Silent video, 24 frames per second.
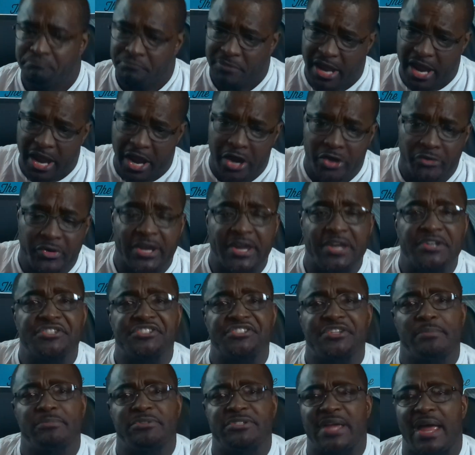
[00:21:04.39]
Arrogant
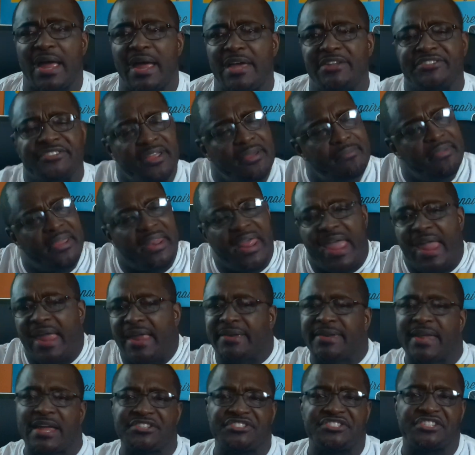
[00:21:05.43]
sometimes, but hey,
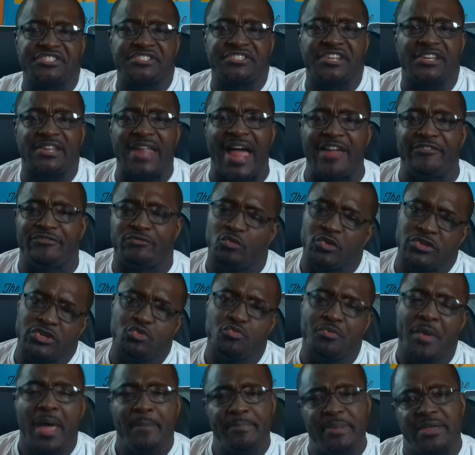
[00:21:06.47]
that's just the life when you
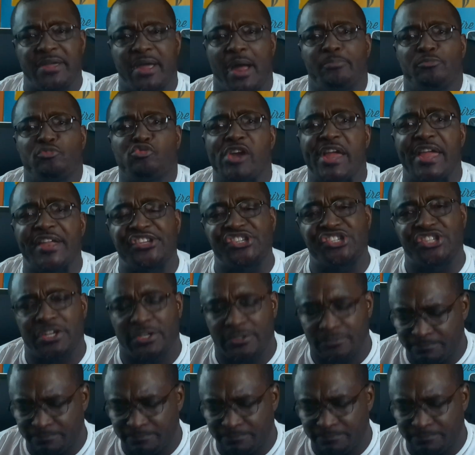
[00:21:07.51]
become rich.